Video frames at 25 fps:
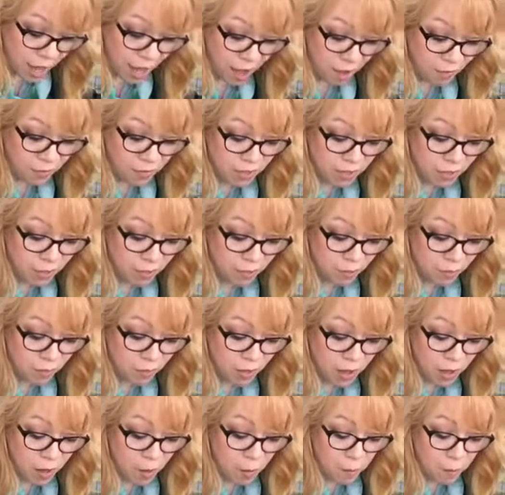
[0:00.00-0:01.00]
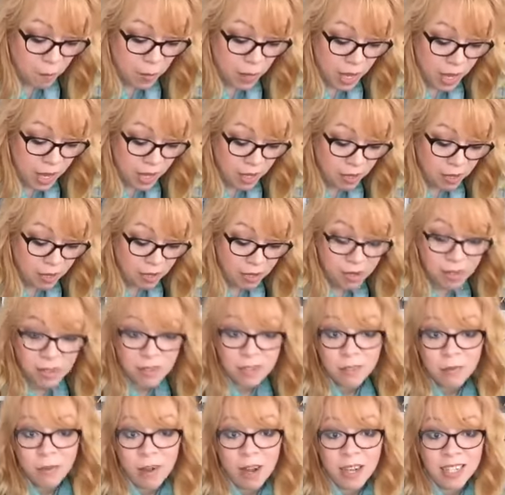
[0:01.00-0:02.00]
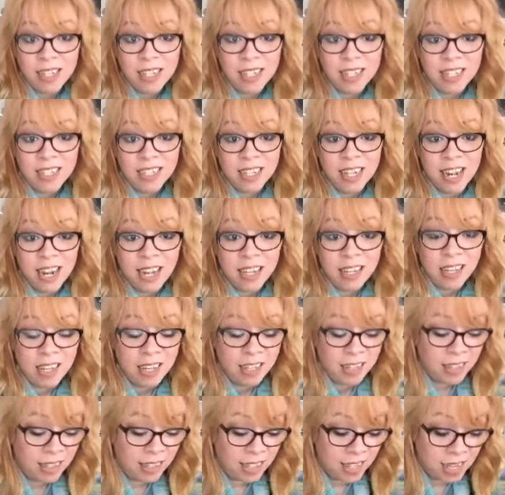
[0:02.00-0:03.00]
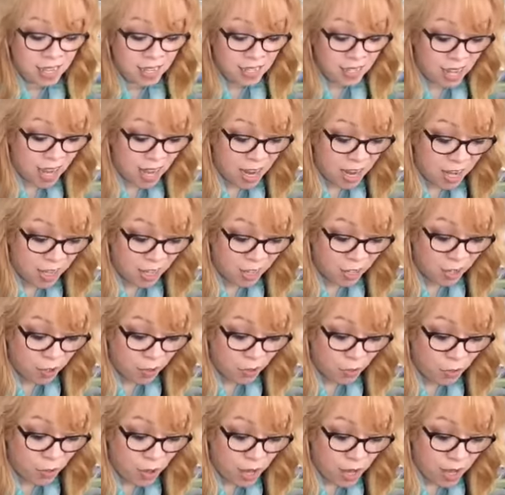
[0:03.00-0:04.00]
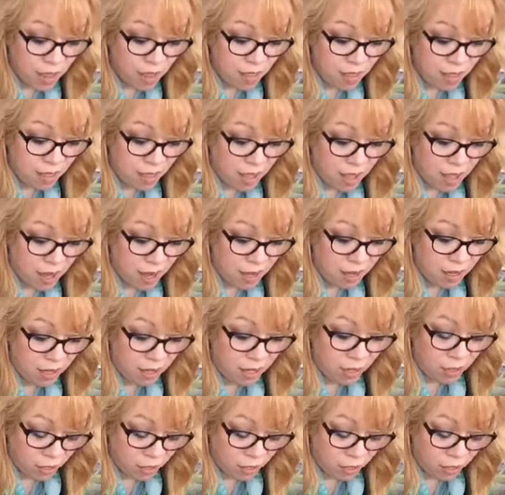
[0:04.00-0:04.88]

have some bakers watching today. Like Liz, I know that